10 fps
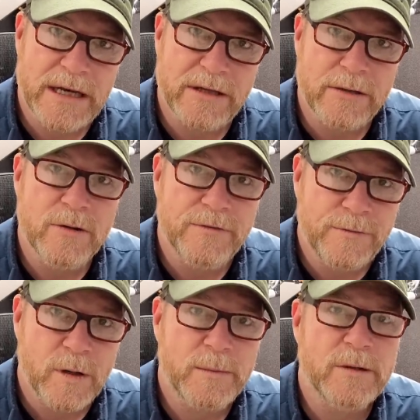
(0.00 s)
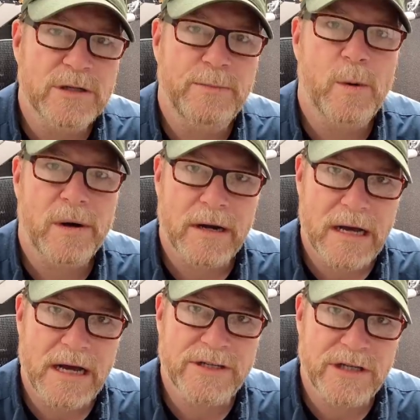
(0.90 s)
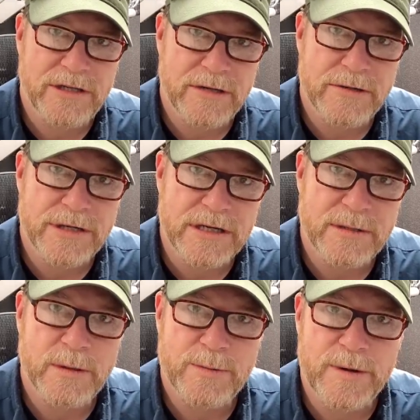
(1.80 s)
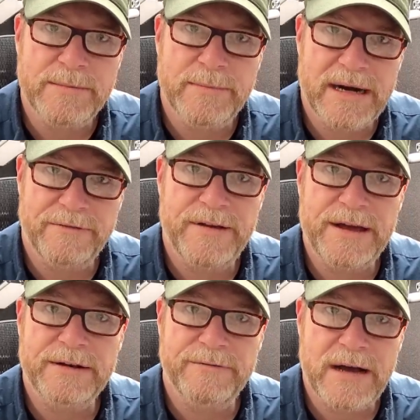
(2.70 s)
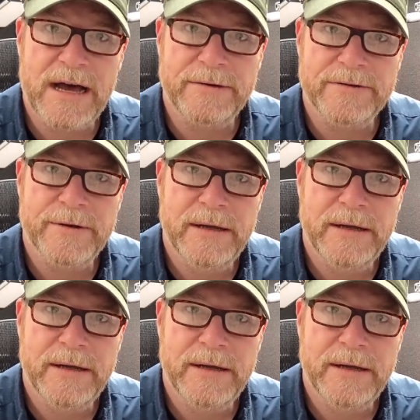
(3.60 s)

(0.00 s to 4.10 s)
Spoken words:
in uniform who support our Constitution as it was written by our founding fathers.